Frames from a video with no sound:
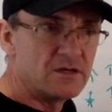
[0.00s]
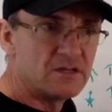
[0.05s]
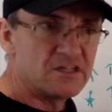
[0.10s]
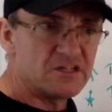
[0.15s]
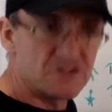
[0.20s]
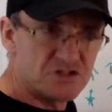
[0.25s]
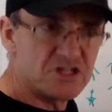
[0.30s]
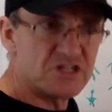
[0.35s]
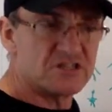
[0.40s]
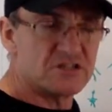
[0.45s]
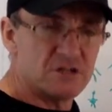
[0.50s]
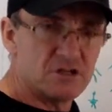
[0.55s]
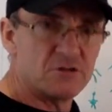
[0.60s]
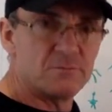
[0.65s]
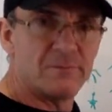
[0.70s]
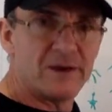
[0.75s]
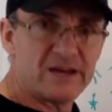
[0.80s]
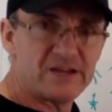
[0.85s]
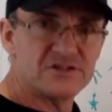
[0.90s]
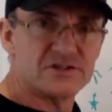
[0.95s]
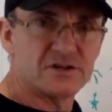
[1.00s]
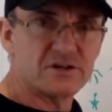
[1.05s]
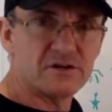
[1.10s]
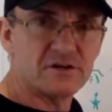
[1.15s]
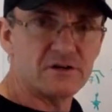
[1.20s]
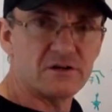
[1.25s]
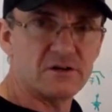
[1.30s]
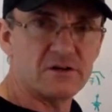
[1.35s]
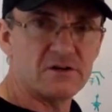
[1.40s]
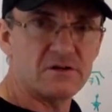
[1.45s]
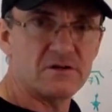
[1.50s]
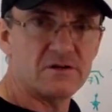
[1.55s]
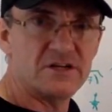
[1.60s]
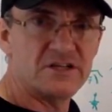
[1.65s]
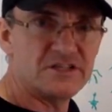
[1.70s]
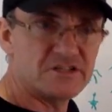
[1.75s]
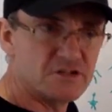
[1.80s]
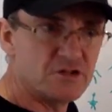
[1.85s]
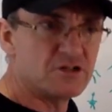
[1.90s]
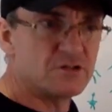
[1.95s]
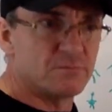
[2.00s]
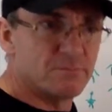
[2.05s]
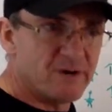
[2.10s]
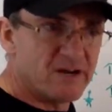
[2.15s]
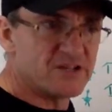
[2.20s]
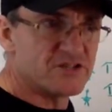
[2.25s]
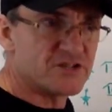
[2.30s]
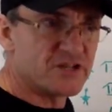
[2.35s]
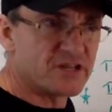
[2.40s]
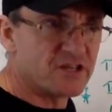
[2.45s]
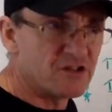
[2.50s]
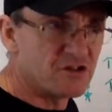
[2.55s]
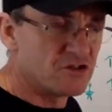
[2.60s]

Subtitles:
It's just not magical. It's not magic.